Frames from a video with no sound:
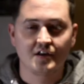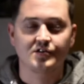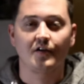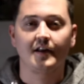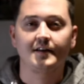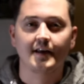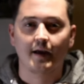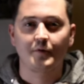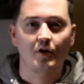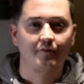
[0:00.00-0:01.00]
So
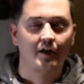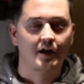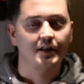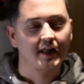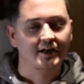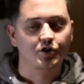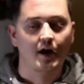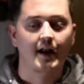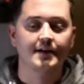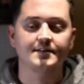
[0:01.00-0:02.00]
anytime you have like
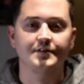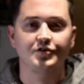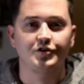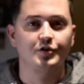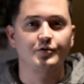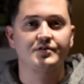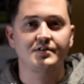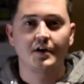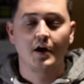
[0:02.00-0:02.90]
electronics and shoes,